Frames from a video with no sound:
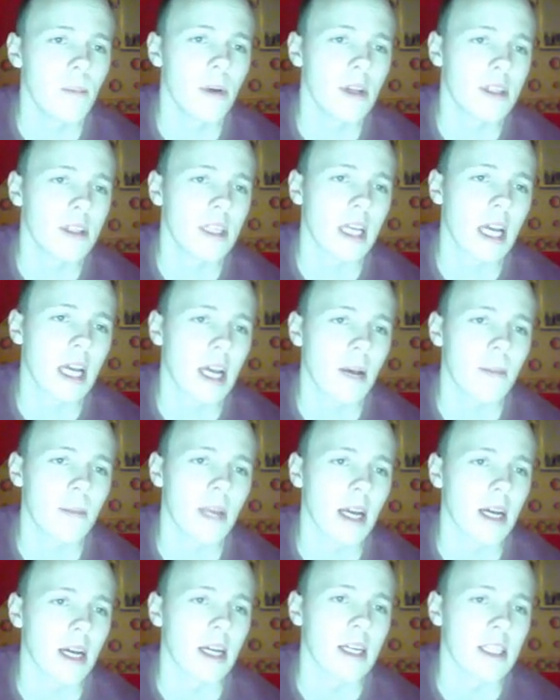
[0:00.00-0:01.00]
But
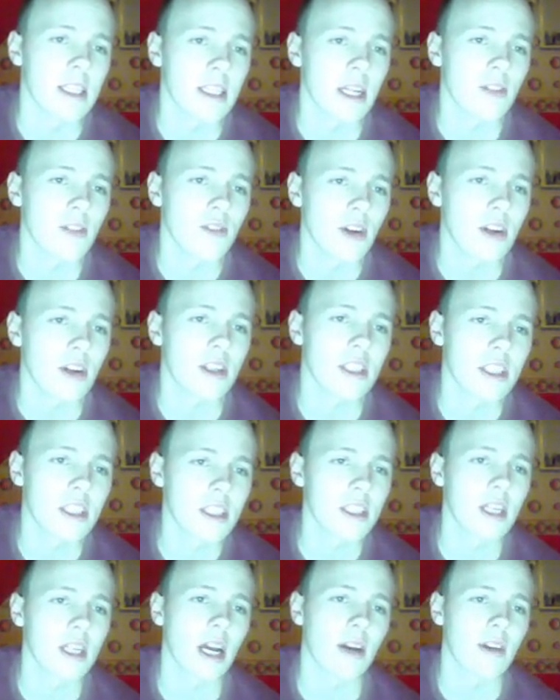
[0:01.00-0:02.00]
yeah, Stealth
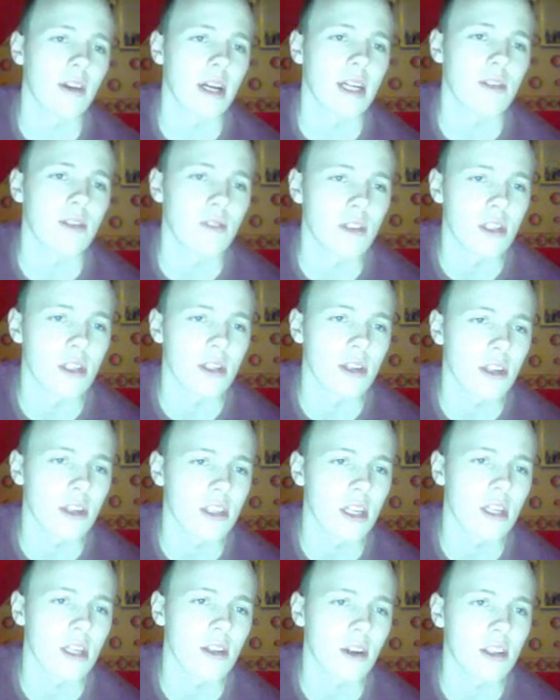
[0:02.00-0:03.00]
Rocks, Ironhead, Roost, and
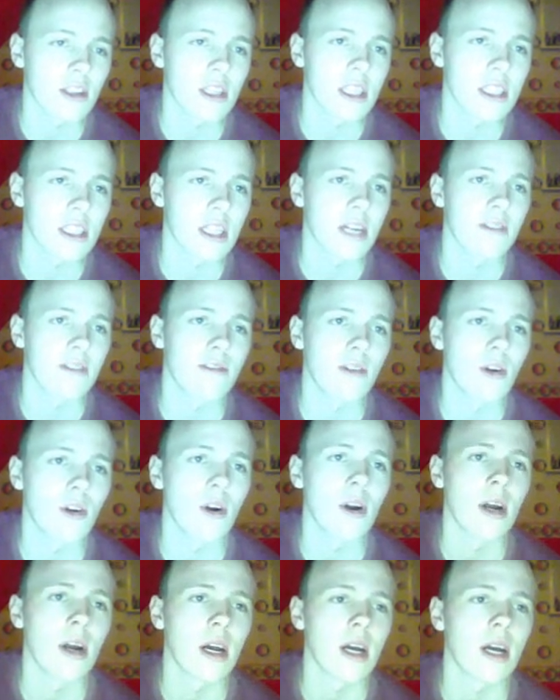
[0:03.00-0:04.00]
Toxic. Toxic is there
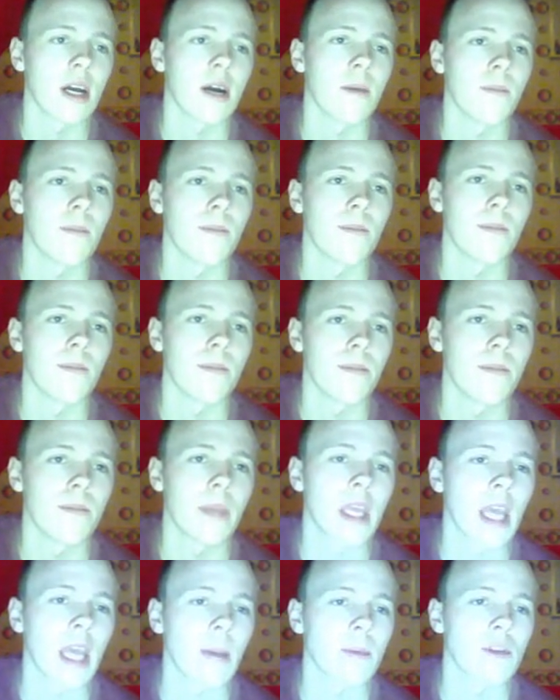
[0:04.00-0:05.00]
for
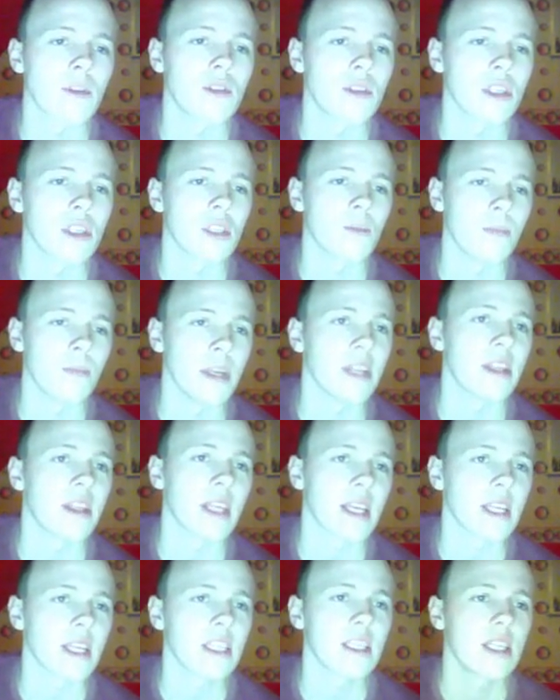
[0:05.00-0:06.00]
being able to just
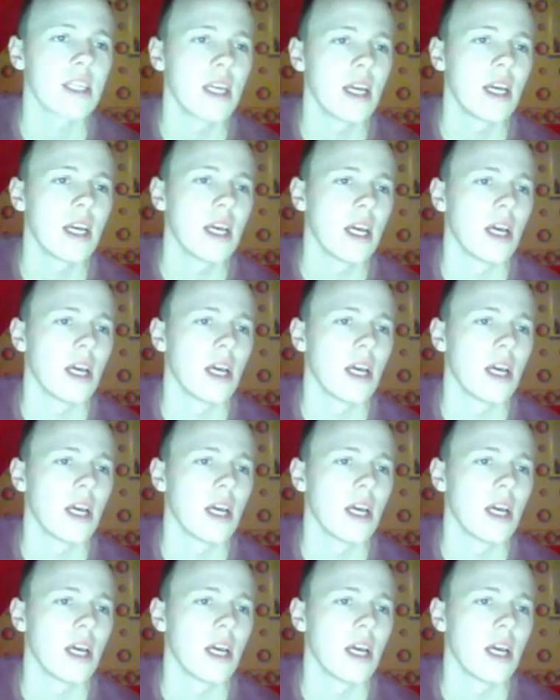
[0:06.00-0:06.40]
beat things.